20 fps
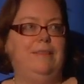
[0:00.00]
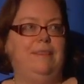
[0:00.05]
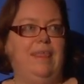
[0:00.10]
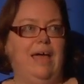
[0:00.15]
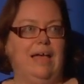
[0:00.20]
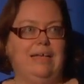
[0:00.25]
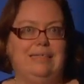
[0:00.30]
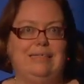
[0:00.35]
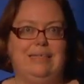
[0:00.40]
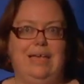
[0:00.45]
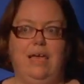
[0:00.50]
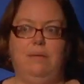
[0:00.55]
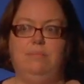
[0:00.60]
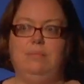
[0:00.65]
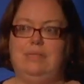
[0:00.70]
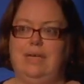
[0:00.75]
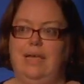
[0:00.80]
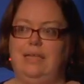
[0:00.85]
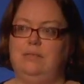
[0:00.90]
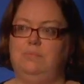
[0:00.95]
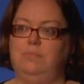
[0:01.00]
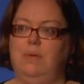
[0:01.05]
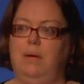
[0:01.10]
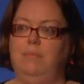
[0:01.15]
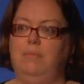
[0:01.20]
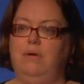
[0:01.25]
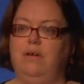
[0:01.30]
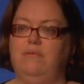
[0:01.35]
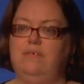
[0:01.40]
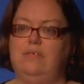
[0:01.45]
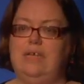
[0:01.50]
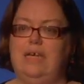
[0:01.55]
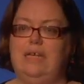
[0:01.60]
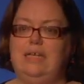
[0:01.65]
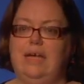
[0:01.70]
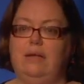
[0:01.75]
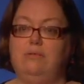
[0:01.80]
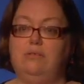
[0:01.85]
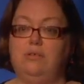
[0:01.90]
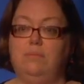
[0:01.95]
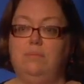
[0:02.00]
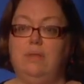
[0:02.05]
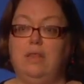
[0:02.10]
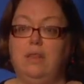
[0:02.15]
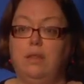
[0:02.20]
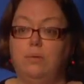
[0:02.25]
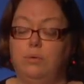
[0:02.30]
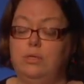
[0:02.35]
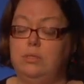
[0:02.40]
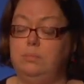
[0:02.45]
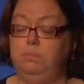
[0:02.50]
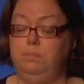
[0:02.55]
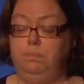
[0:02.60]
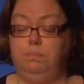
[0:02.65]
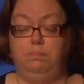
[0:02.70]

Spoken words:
that same sense memory of sitting down to something that was